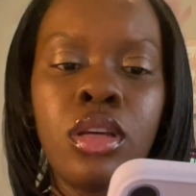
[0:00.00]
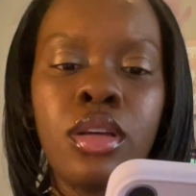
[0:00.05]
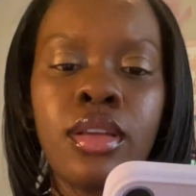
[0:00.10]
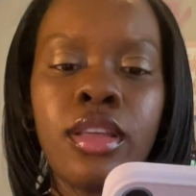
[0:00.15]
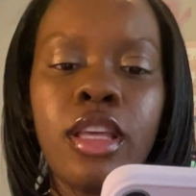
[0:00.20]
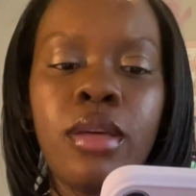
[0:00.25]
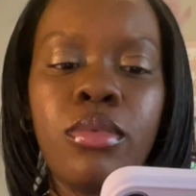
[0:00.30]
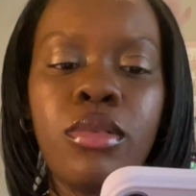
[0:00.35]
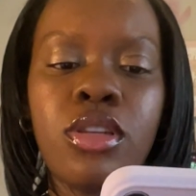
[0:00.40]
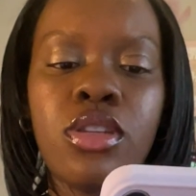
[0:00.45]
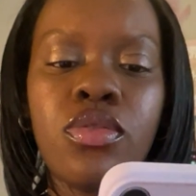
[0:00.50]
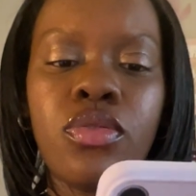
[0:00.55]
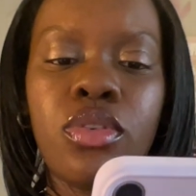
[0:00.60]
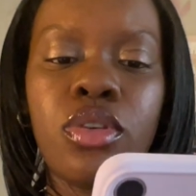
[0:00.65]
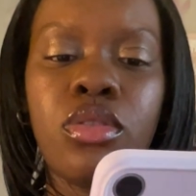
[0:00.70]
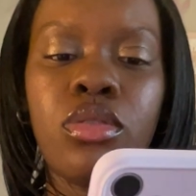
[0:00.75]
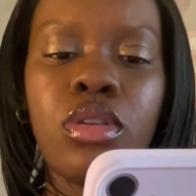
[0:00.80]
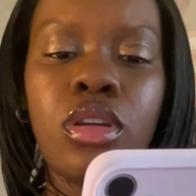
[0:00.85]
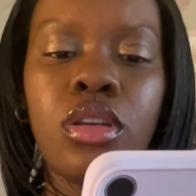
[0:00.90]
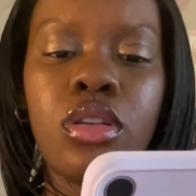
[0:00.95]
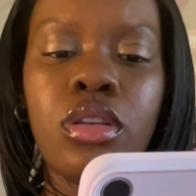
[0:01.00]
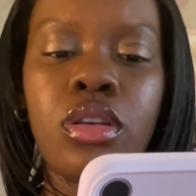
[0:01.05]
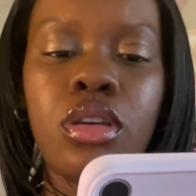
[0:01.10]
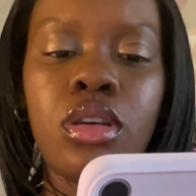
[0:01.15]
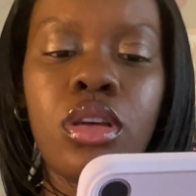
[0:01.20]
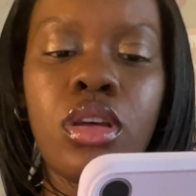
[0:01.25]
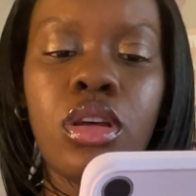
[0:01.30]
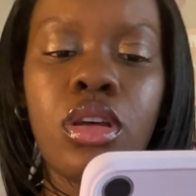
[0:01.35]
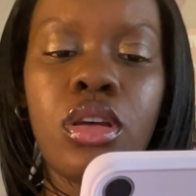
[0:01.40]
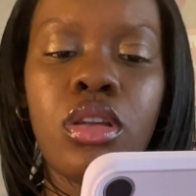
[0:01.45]
Keep this phone near
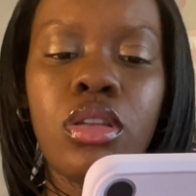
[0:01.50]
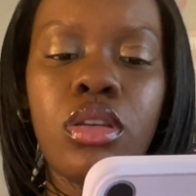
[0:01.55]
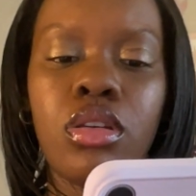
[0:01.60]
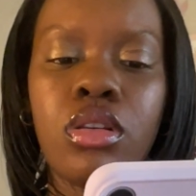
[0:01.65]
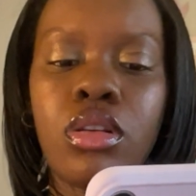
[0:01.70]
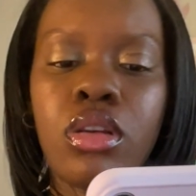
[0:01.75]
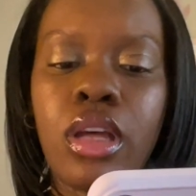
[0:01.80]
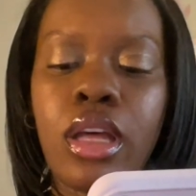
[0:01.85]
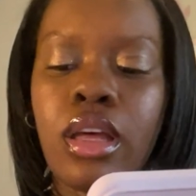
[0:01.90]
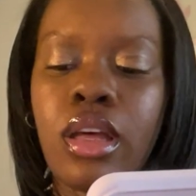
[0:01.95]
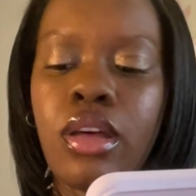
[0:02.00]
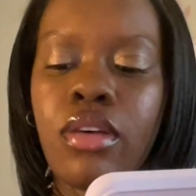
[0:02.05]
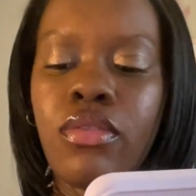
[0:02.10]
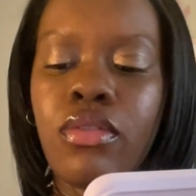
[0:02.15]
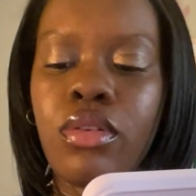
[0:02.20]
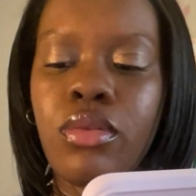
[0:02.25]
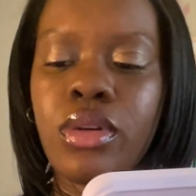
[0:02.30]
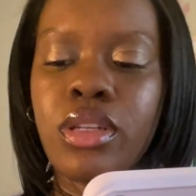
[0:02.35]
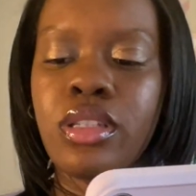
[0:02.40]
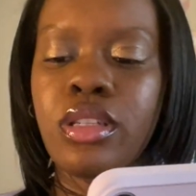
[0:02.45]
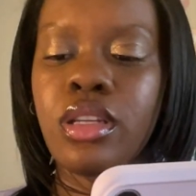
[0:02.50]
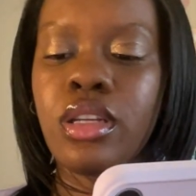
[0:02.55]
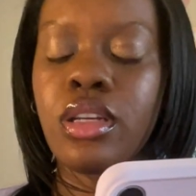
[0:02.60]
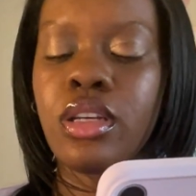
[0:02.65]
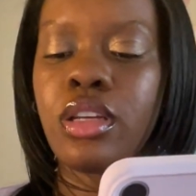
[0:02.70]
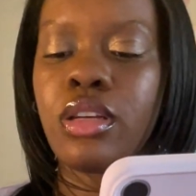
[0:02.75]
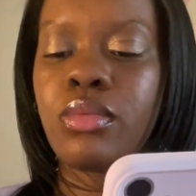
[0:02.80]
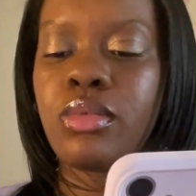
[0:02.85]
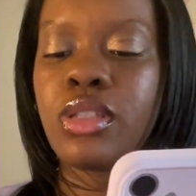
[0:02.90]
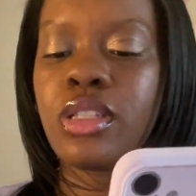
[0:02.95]
the other iPhone. Set it
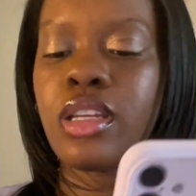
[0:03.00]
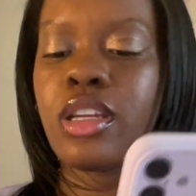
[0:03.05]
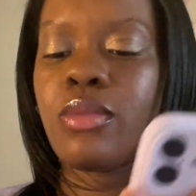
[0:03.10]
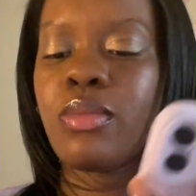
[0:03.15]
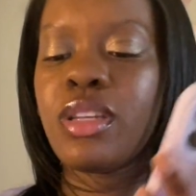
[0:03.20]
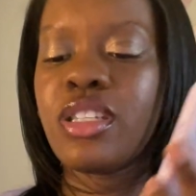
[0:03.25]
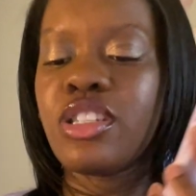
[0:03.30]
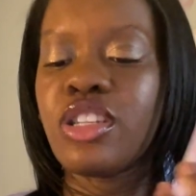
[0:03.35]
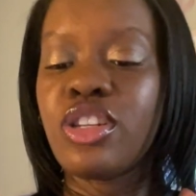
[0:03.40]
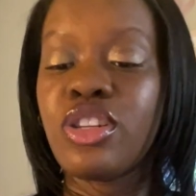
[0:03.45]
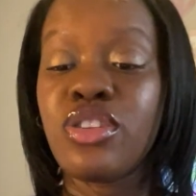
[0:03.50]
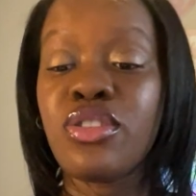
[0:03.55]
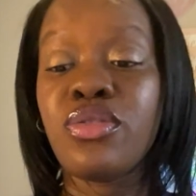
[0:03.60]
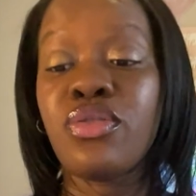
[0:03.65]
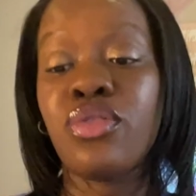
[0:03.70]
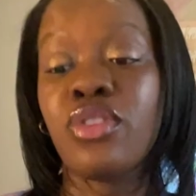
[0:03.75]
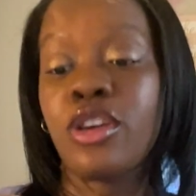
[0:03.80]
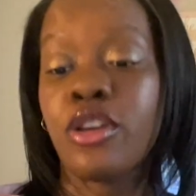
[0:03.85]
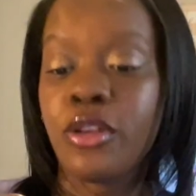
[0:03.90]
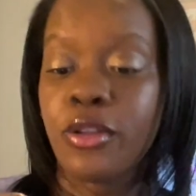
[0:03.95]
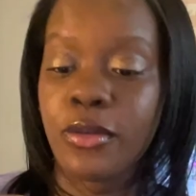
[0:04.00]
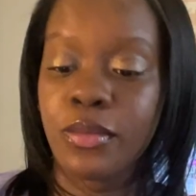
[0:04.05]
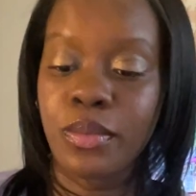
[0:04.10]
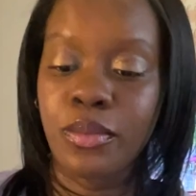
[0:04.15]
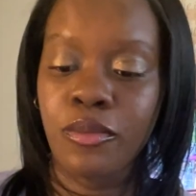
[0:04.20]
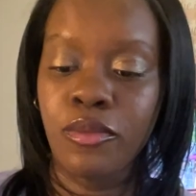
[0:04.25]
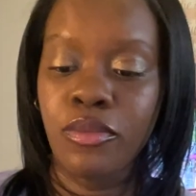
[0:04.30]
up. Set up as a new phone.